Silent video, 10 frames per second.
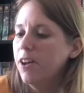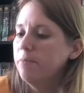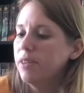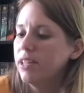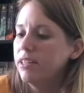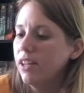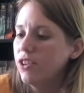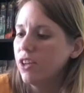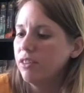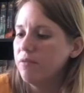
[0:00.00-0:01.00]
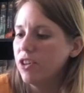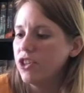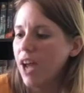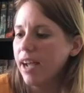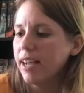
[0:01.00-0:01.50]
But the ninja lifted
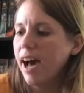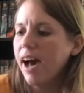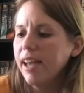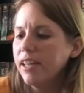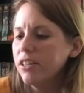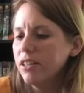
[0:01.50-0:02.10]
Jack high into